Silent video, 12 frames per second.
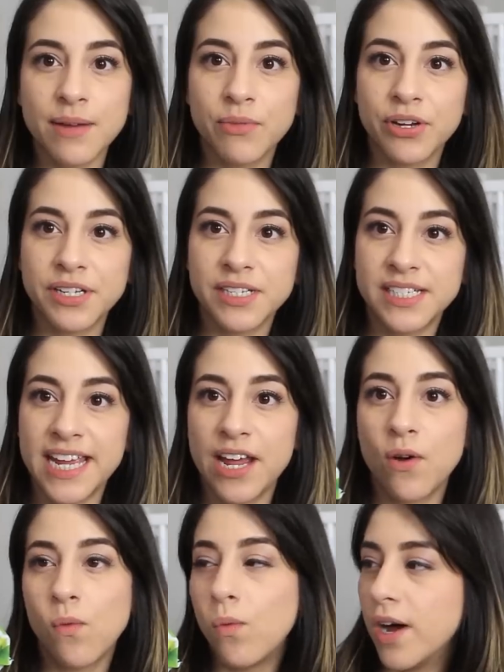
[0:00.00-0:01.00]
I'm going to
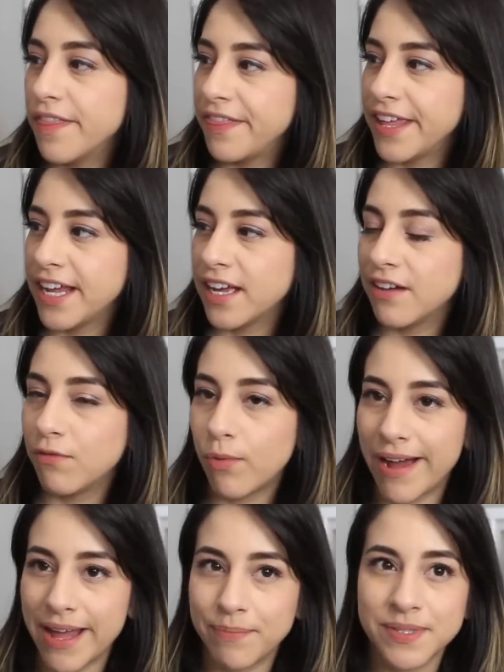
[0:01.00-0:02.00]
take one thing of
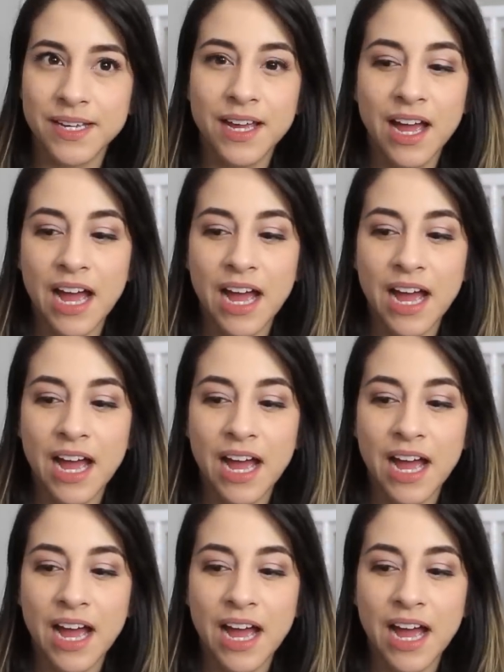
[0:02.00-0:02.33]
wipes.